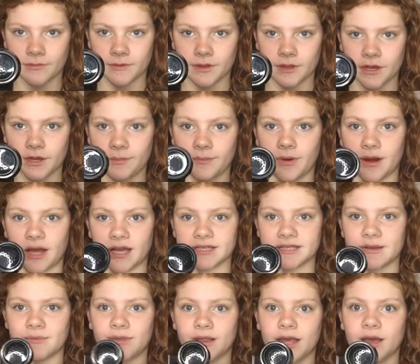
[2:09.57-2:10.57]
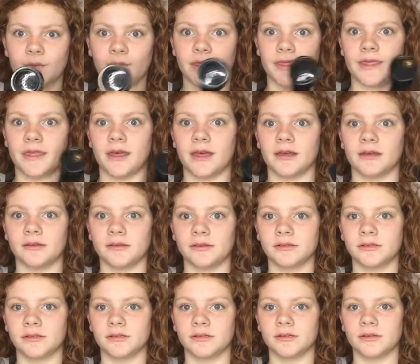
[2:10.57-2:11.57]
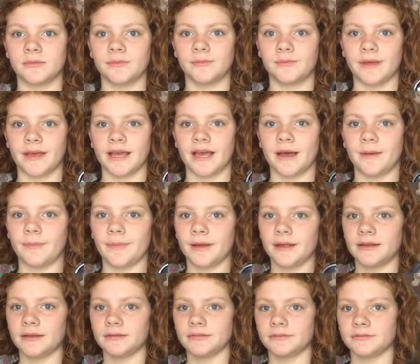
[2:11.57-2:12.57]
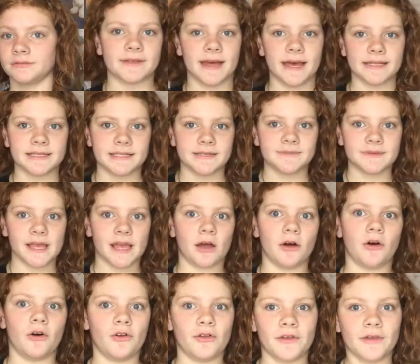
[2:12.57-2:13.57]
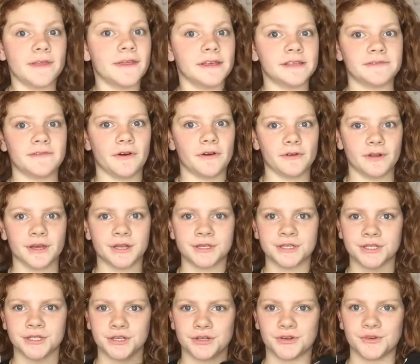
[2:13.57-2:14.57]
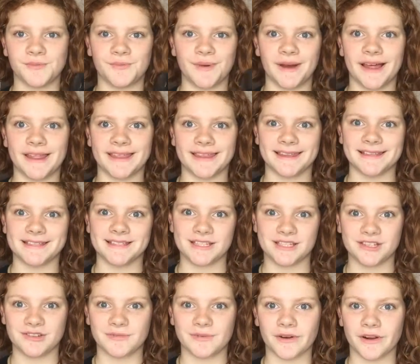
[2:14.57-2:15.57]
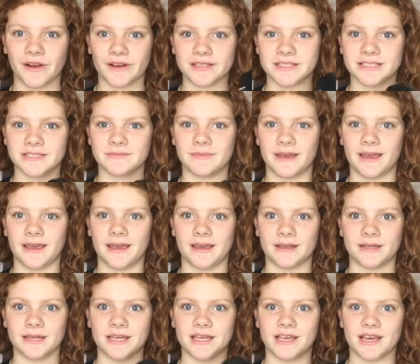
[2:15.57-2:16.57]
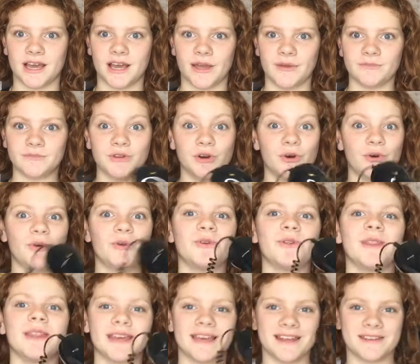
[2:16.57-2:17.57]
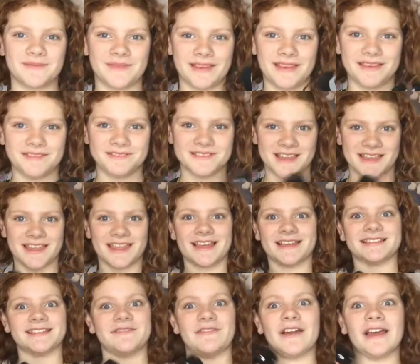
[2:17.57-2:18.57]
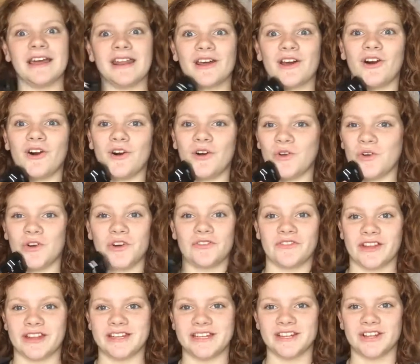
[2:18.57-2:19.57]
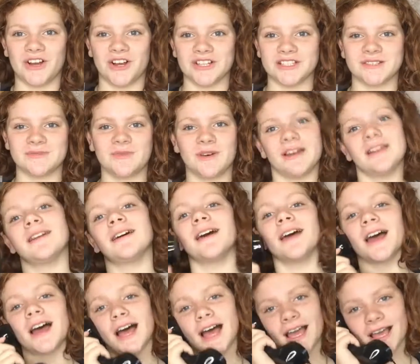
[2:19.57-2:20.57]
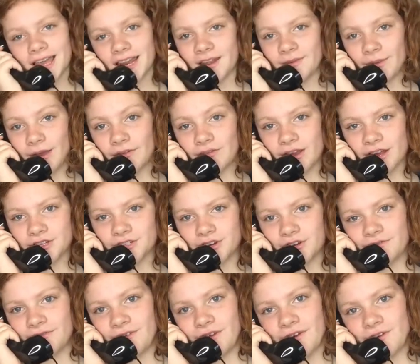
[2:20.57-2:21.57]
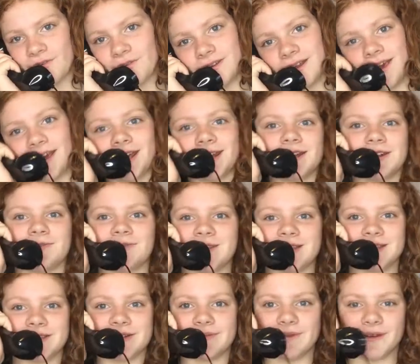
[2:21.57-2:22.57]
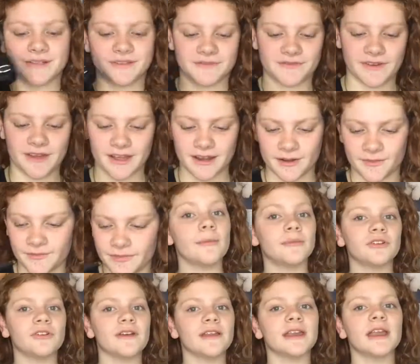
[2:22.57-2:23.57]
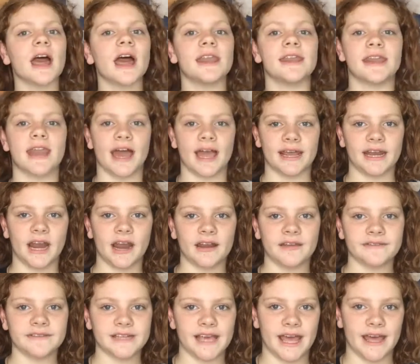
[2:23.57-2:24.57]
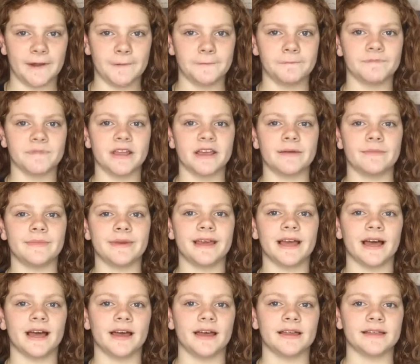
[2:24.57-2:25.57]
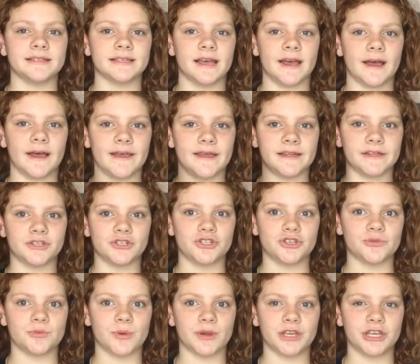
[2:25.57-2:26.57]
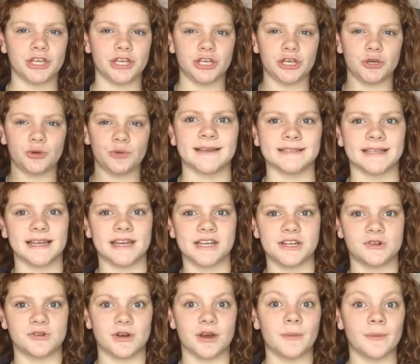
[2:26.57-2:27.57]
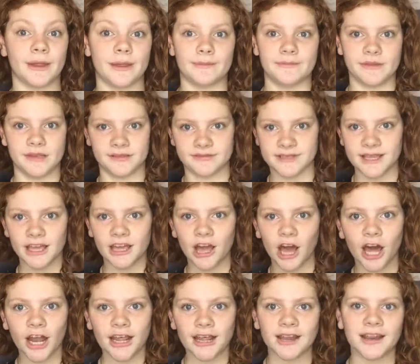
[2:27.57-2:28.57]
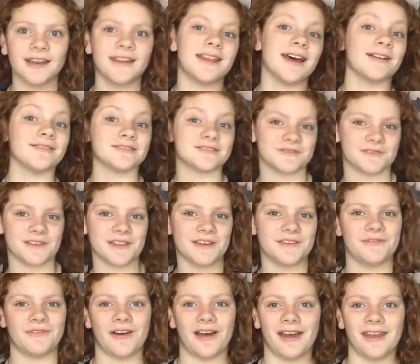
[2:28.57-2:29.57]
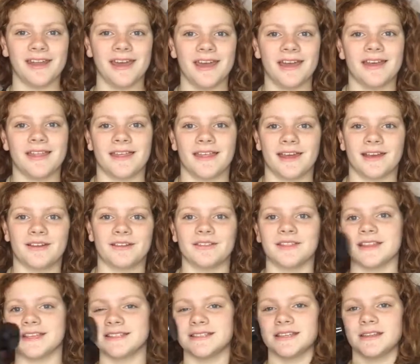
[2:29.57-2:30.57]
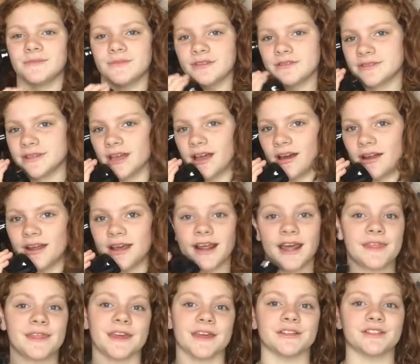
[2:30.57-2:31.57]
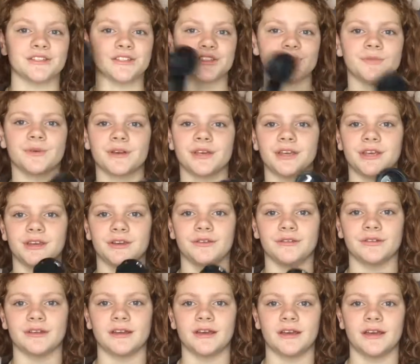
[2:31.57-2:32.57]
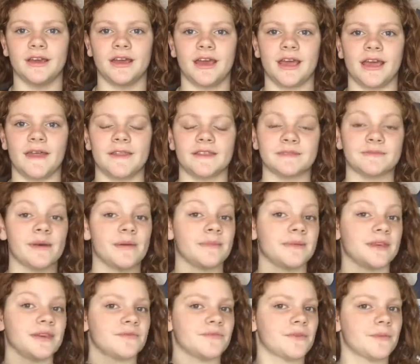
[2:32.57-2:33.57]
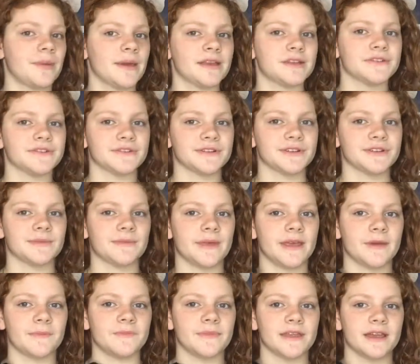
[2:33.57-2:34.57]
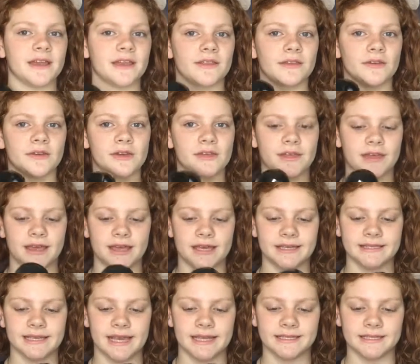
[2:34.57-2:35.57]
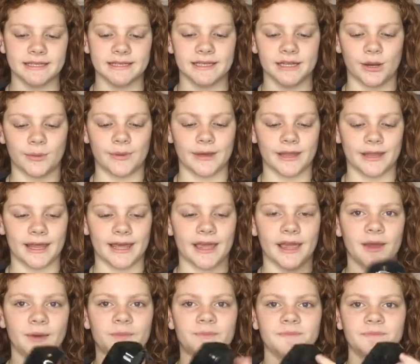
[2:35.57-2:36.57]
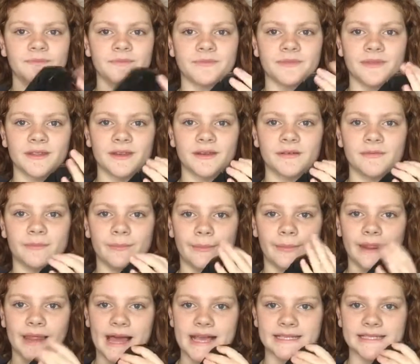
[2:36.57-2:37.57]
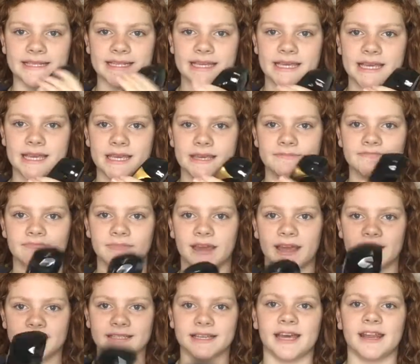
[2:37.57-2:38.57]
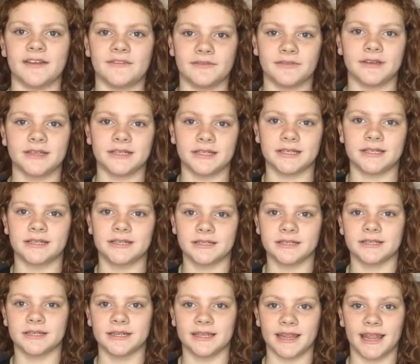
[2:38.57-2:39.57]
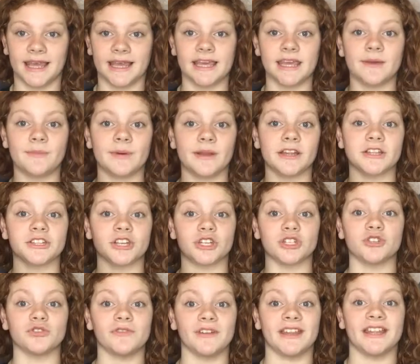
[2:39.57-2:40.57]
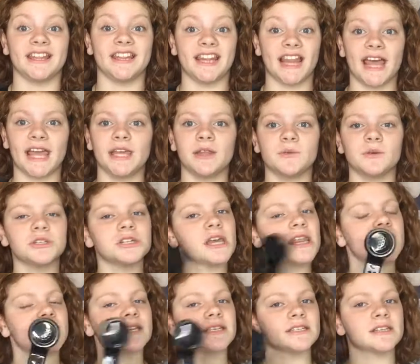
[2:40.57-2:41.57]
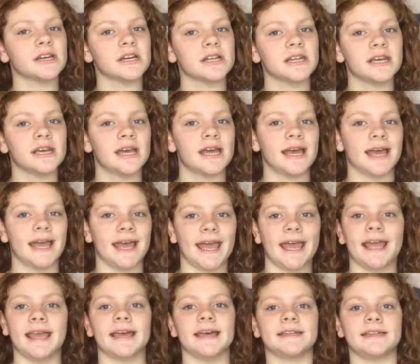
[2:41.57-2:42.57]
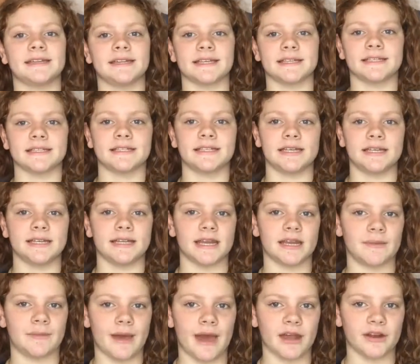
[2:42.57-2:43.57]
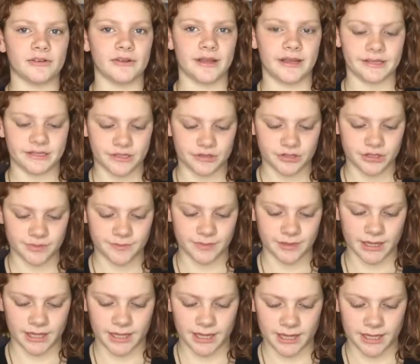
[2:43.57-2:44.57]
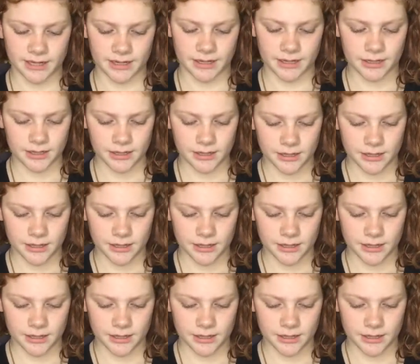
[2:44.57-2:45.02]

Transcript: You can pause and play it with the pickup button. That seems like all that this phone can do, but it's super awesome and I'm totally gonna be using this if I get a call or if I need to call someone. I can have my retro phone and it'll be so much fun. I'm gonna rate it a 9 out of 10 because it's super cute because I didn't know it could play music on it, and that was really fun that I could listen to music on it, and I think it's just super cute and this might be cute for pictures or something. The only thing is that it's a little bit like plasticky, like it's kind of clunky, but it's also really light, which I think is good, and it doesn't need any batteries. You just plug it